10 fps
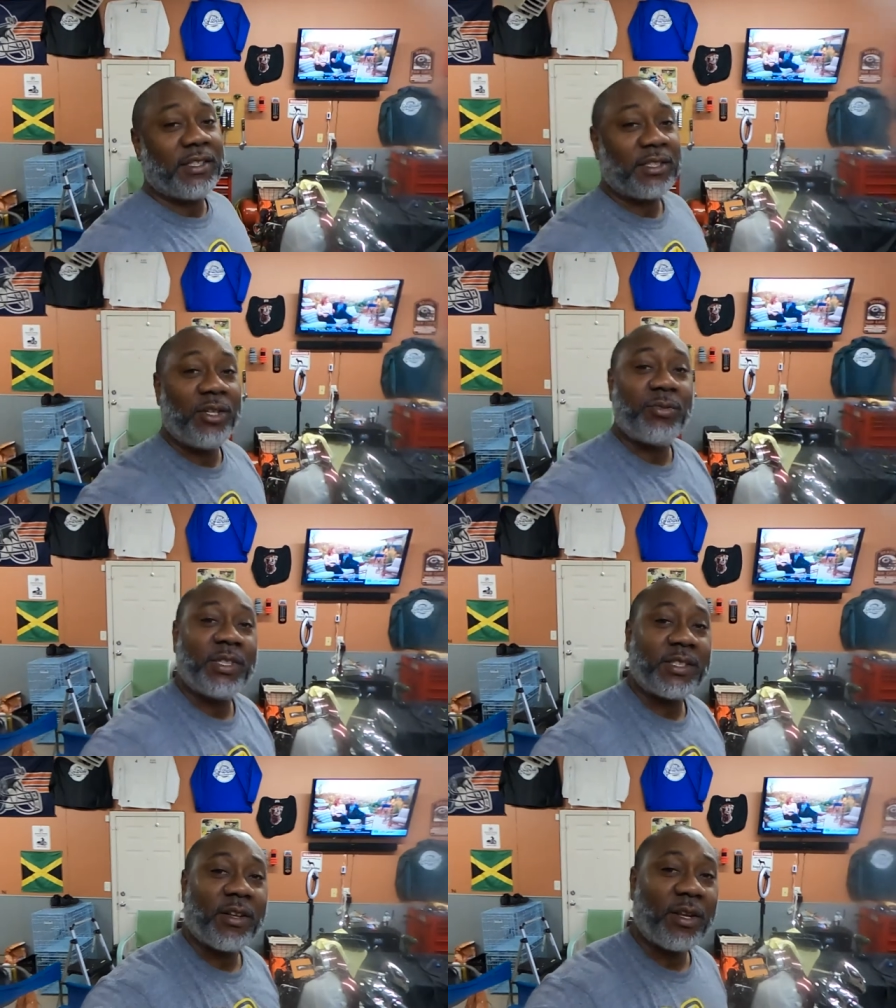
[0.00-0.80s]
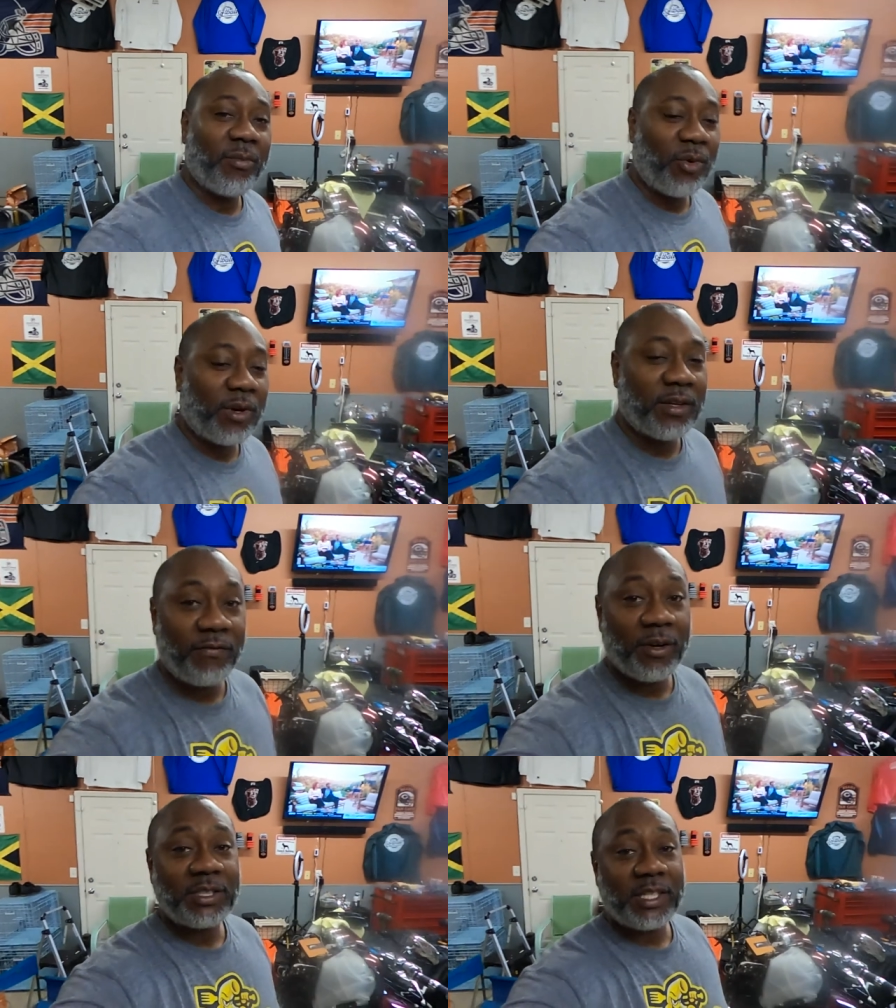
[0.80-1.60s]
excuse me, it's early in the morning.
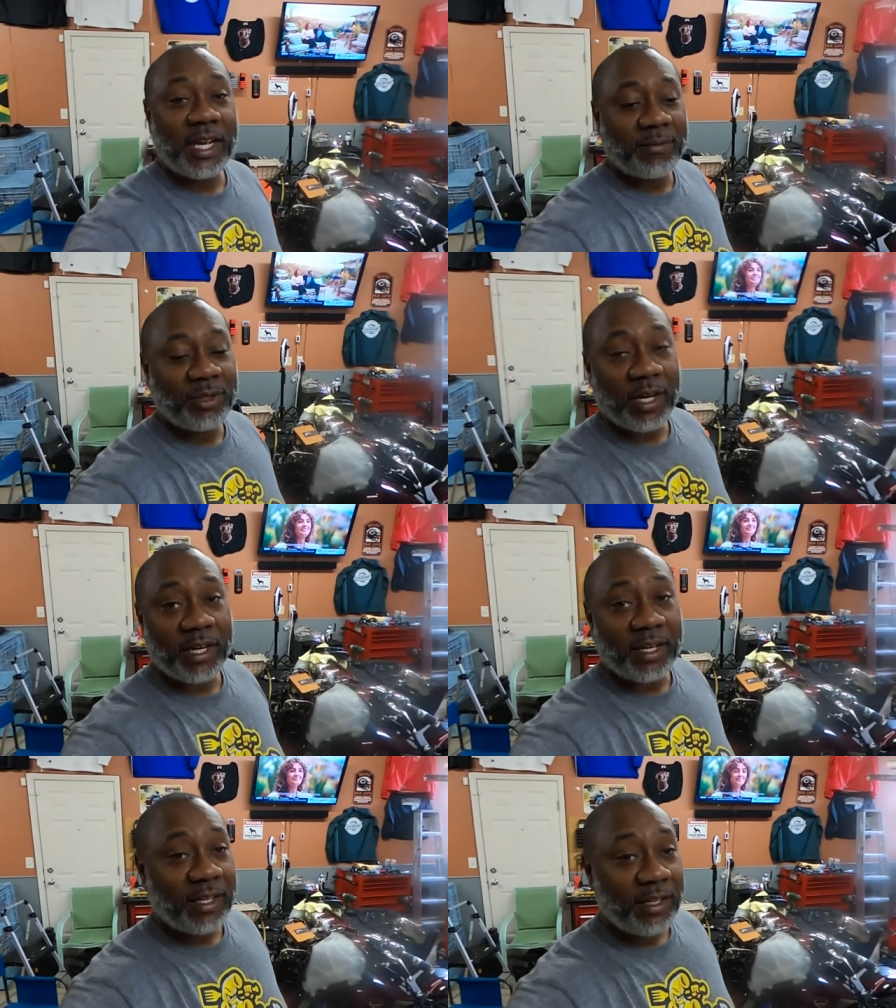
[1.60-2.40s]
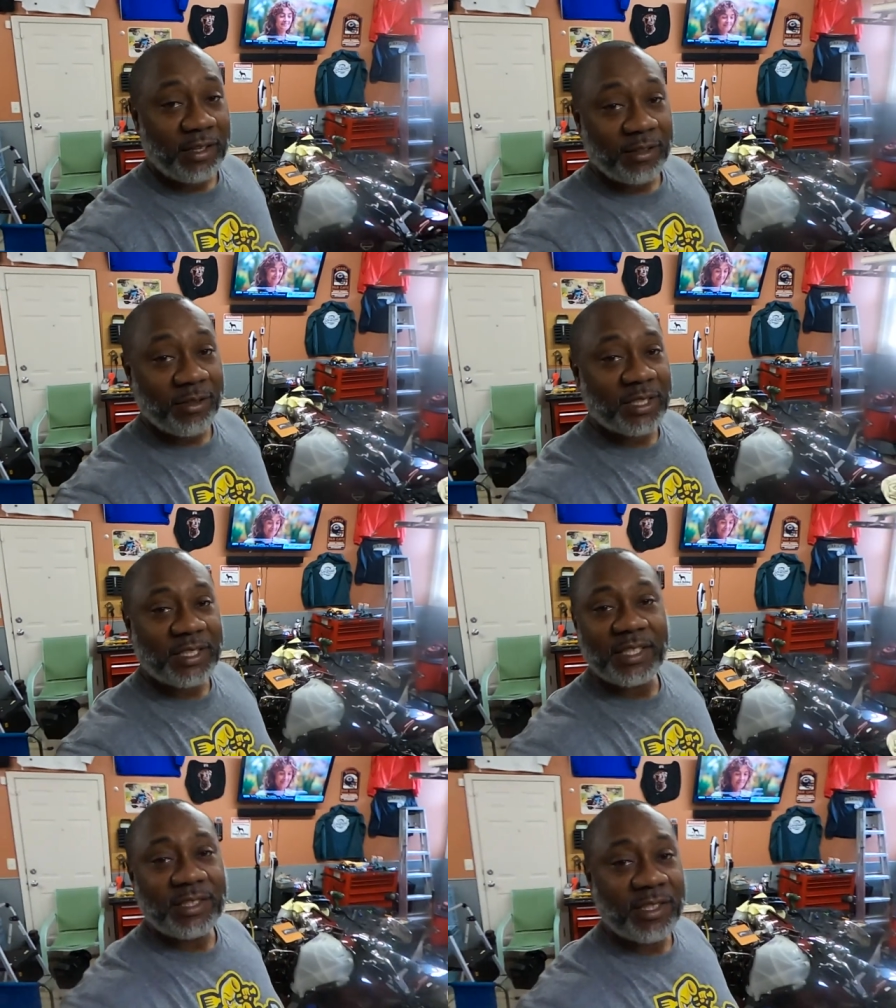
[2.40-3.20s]
First time trying to do
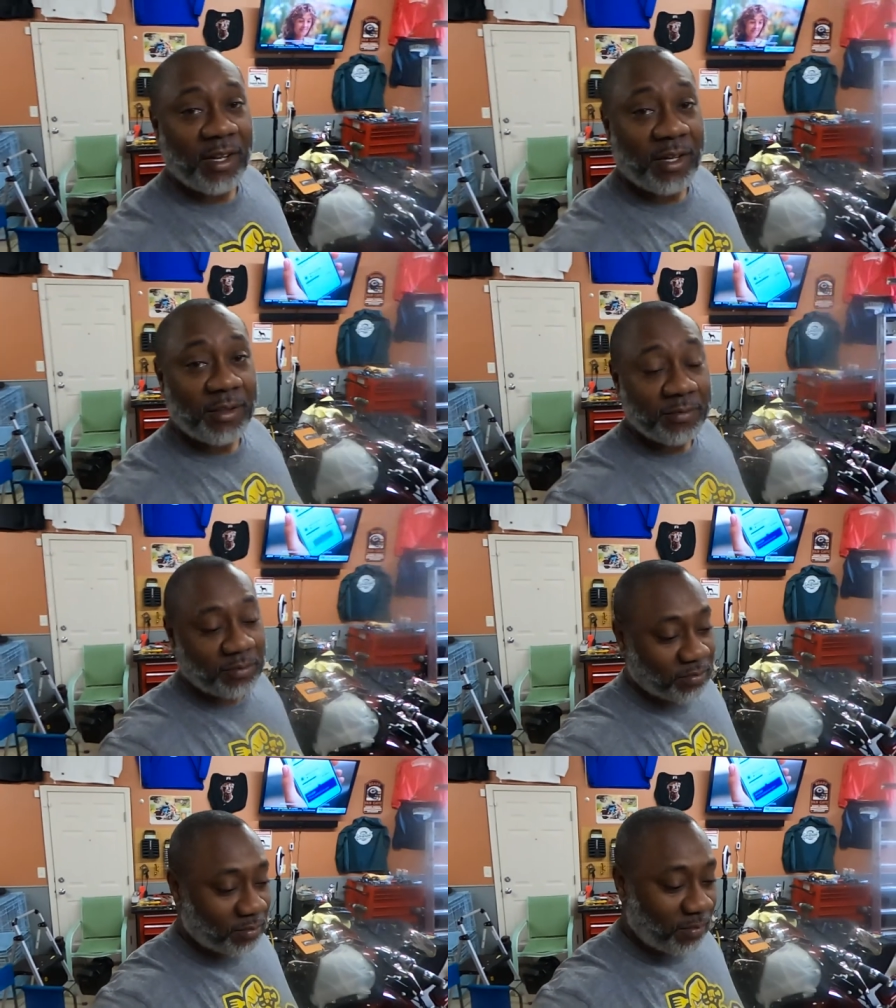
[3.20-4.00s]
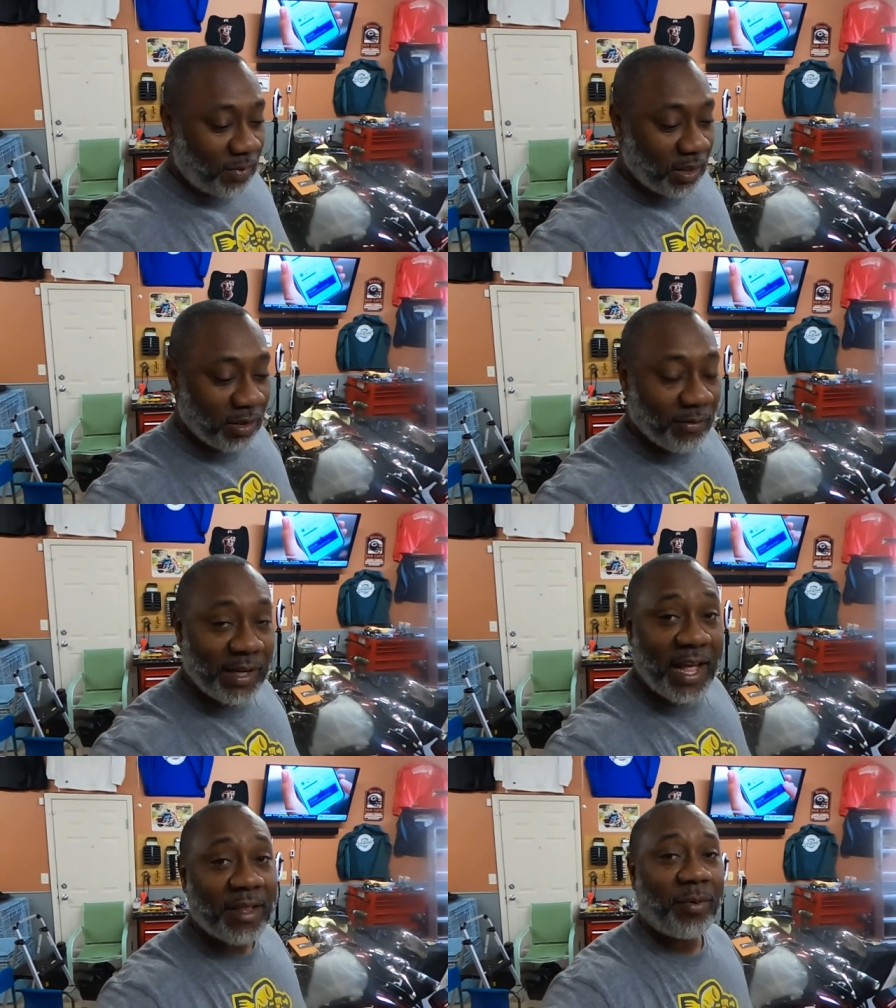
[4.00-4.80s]
this install. You know, we
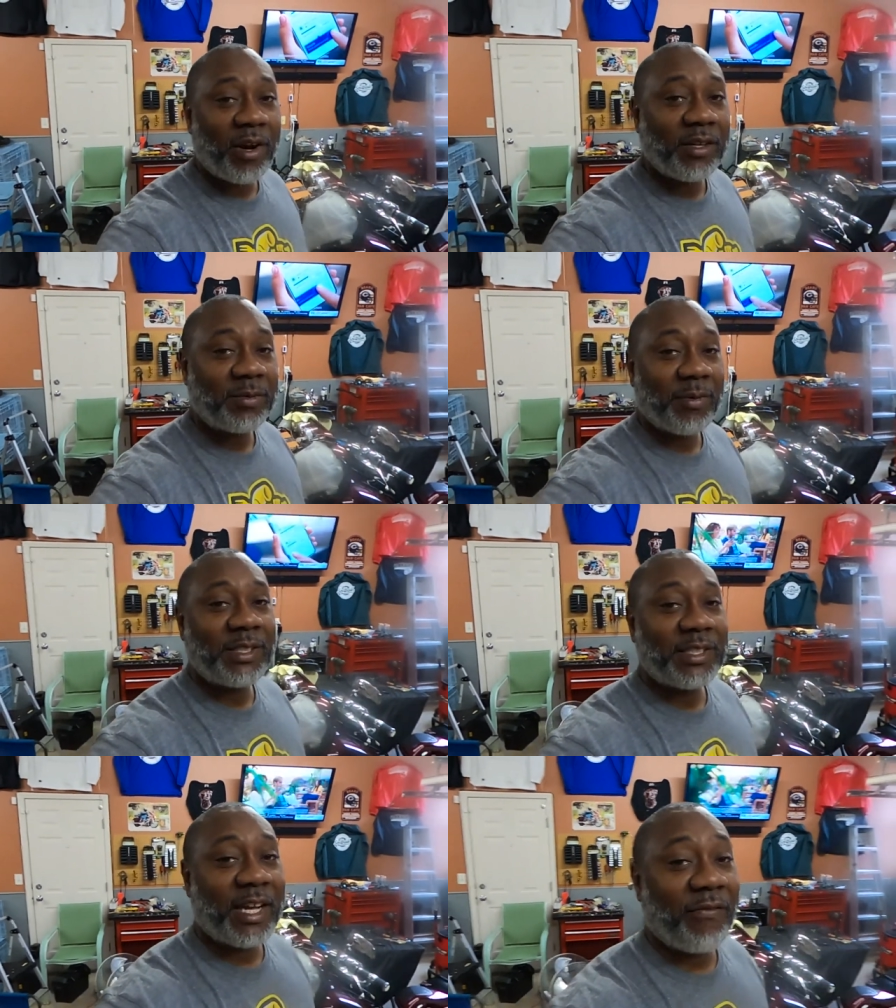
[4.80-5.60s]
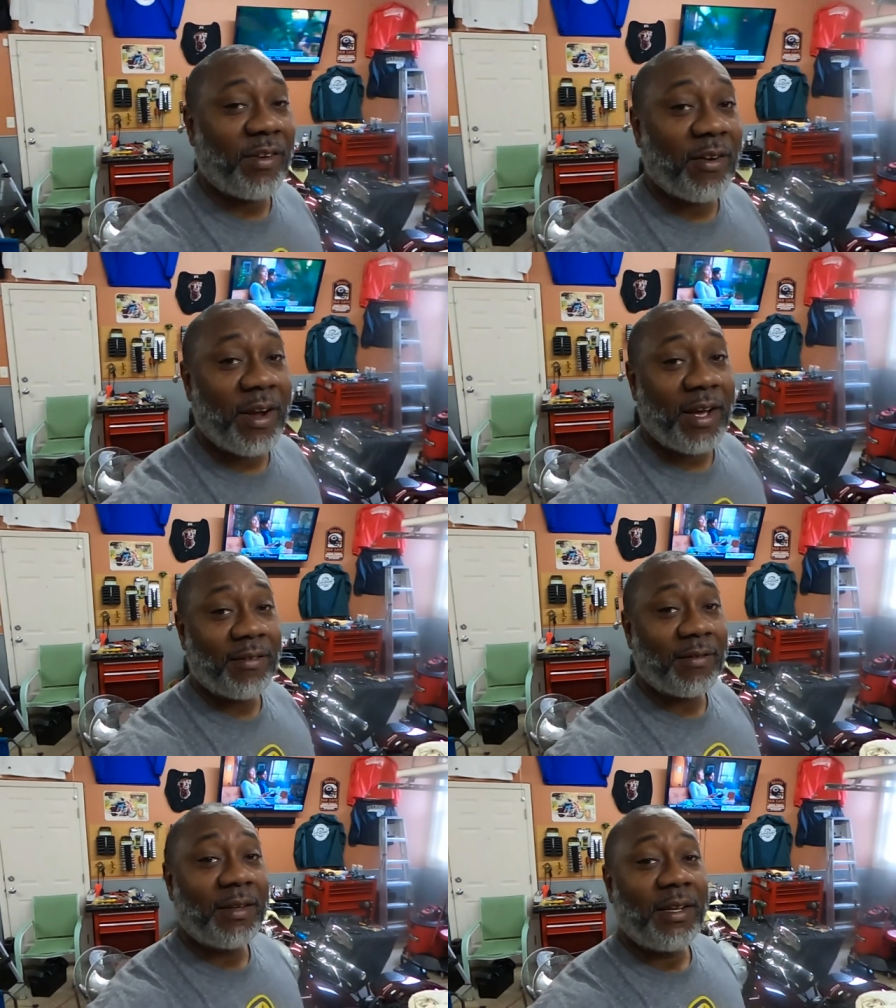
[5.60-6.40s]
got the parts, but we just got to figure
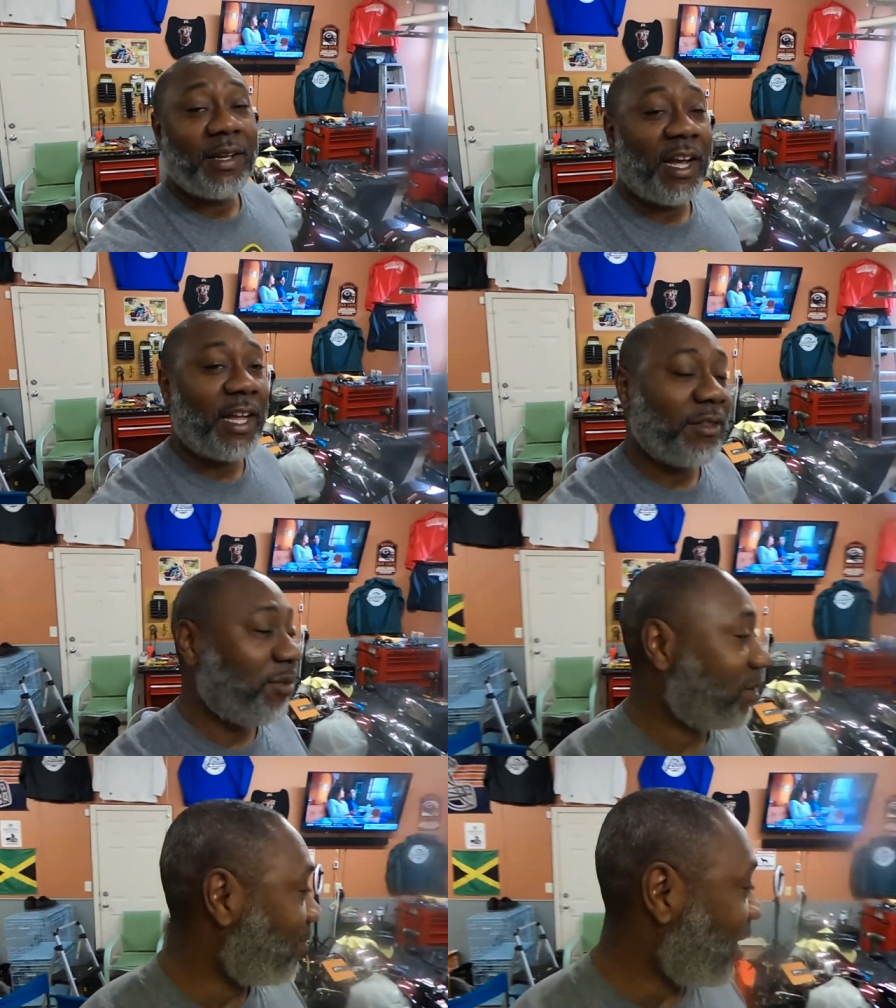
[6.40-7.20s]
out. Had to do some